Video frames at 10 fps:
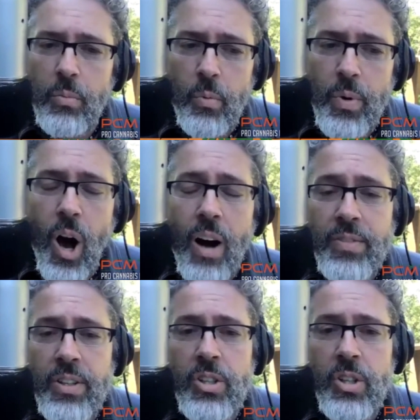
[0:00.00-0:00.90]
we
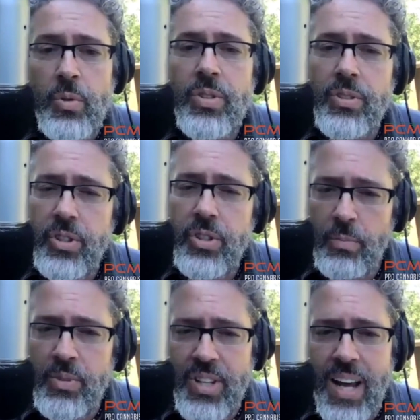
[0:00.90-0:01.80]
often use this term
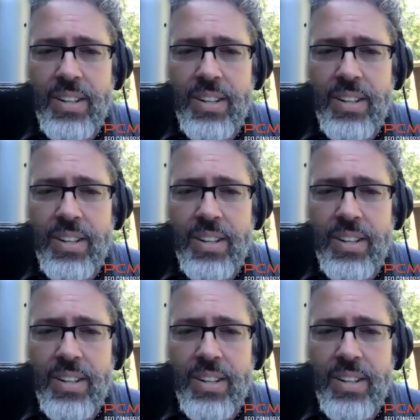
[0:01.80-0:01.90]
set